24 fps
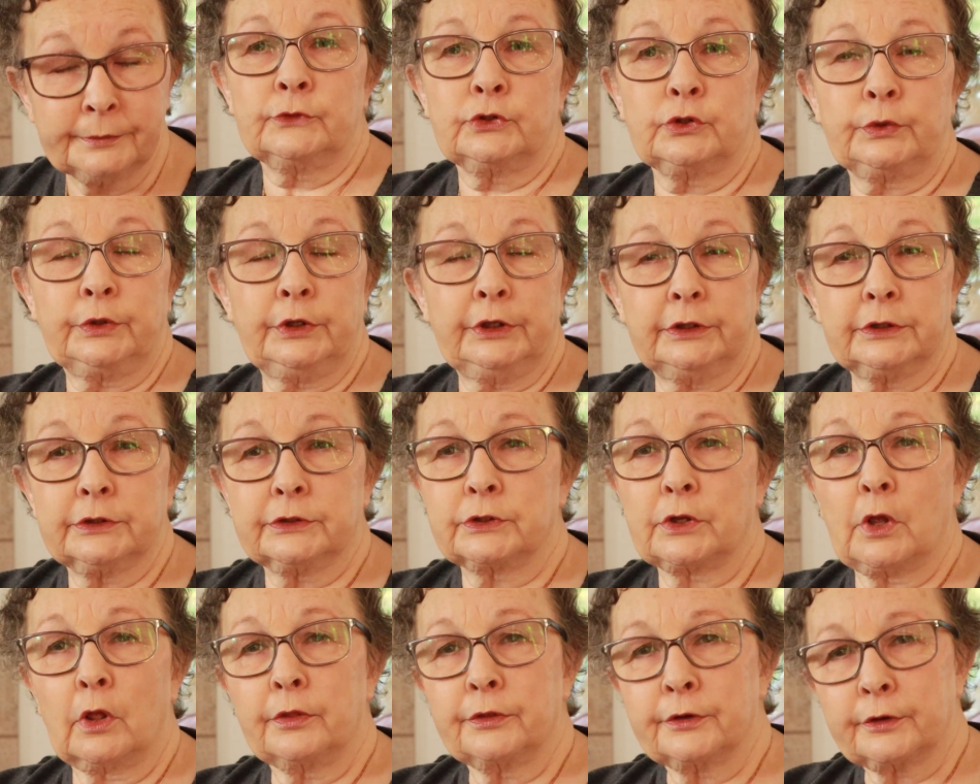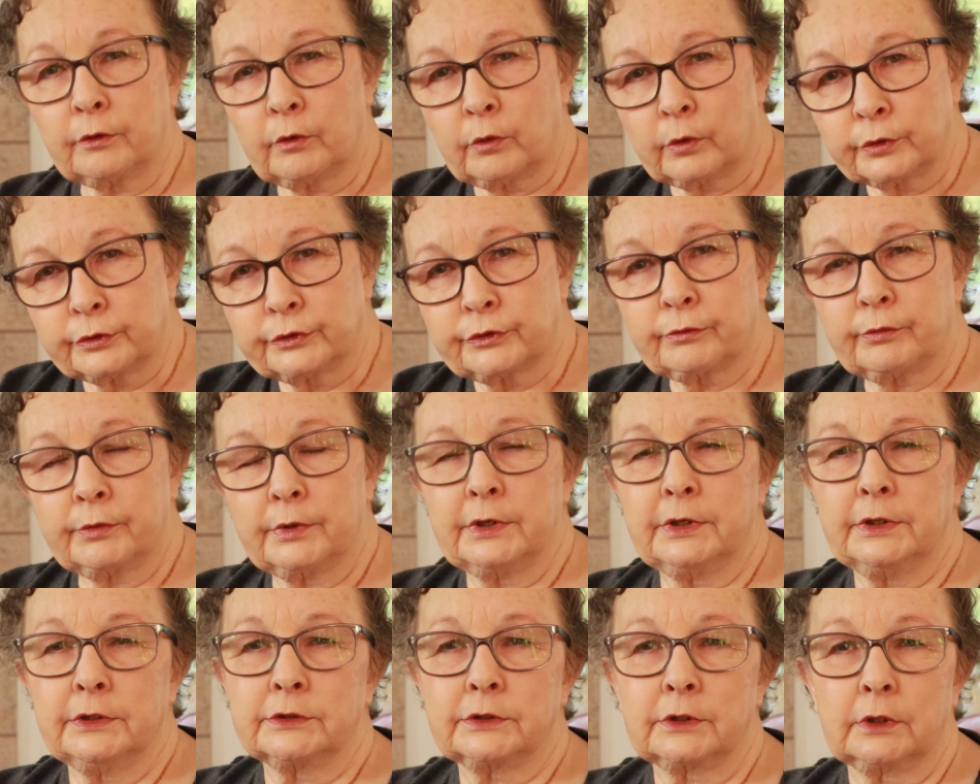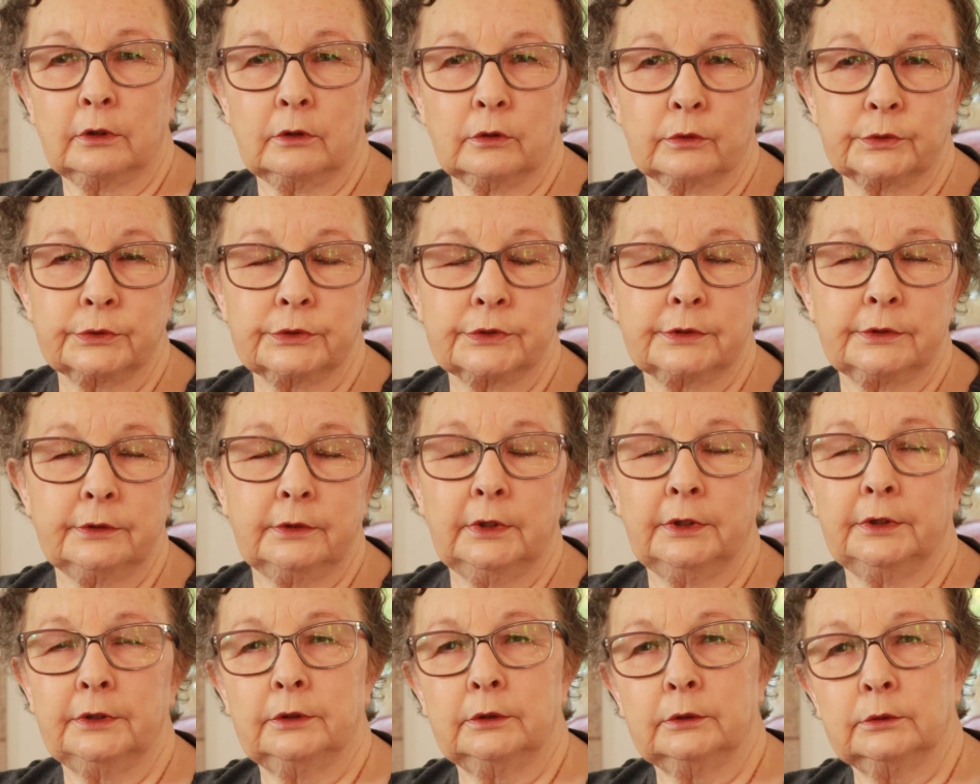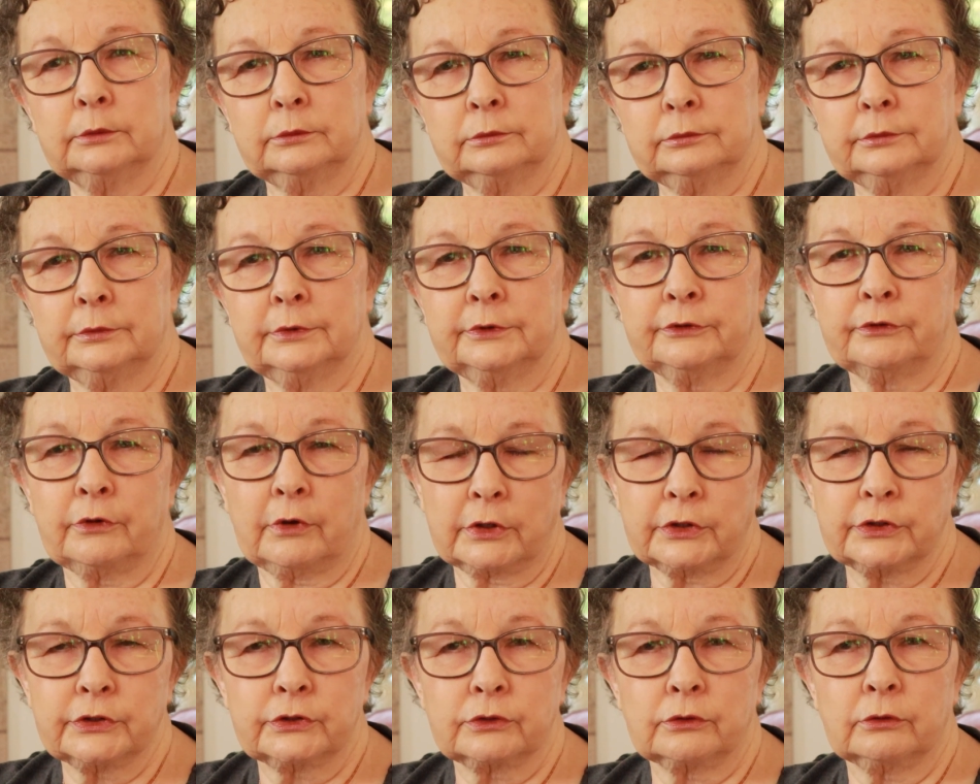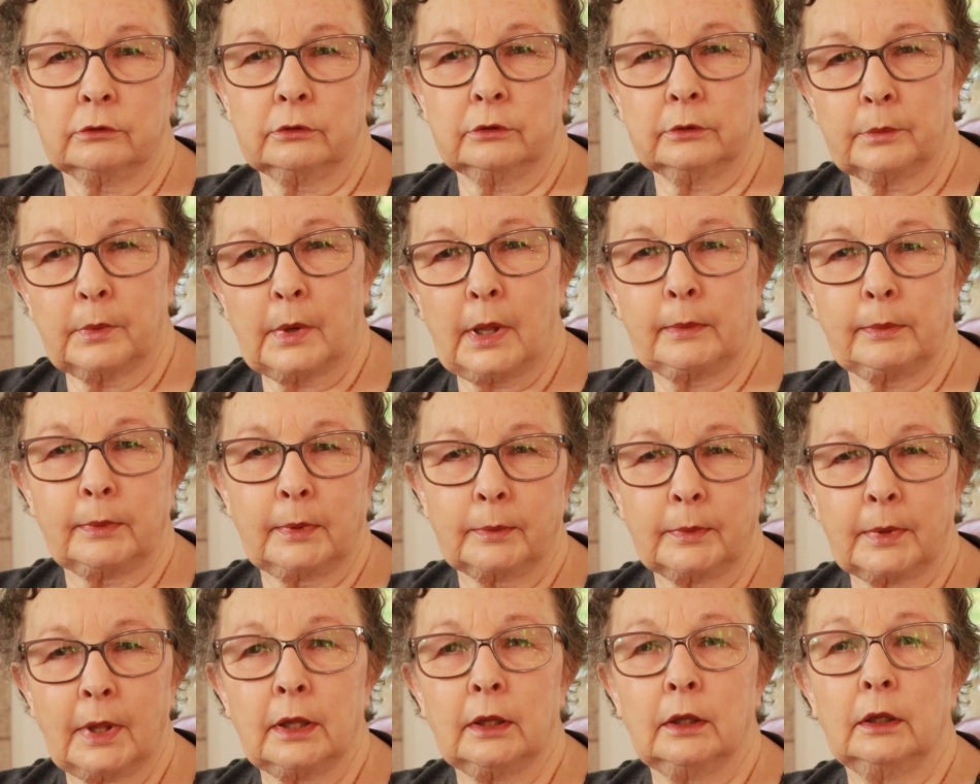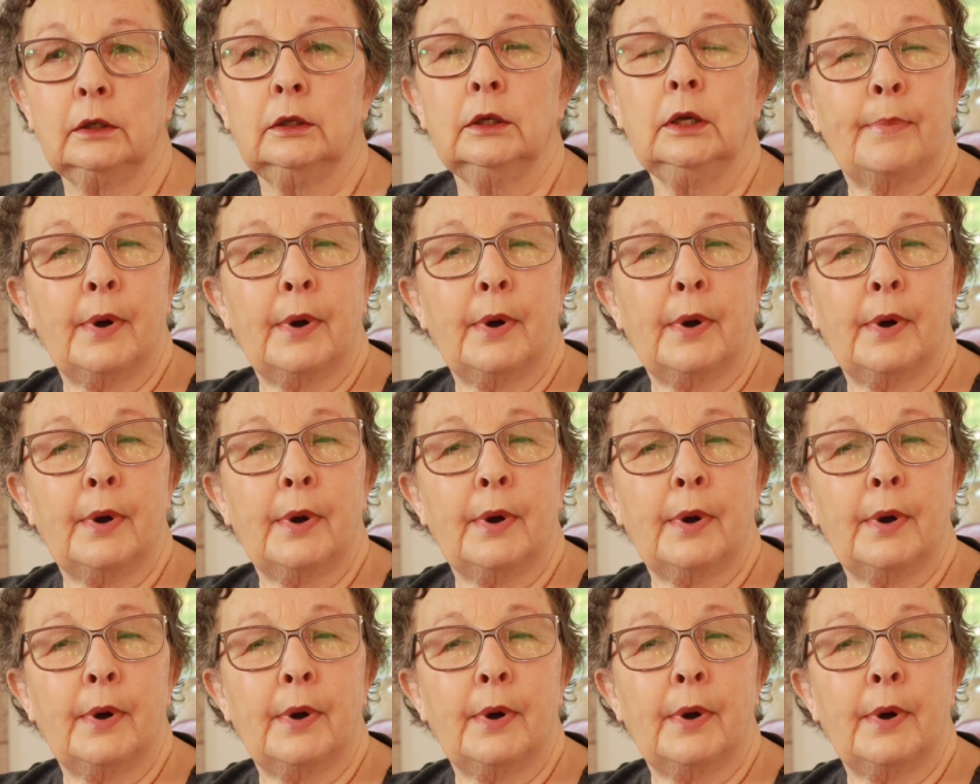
So he does all the groceries and goes, the drugstore, blah, blah, blah.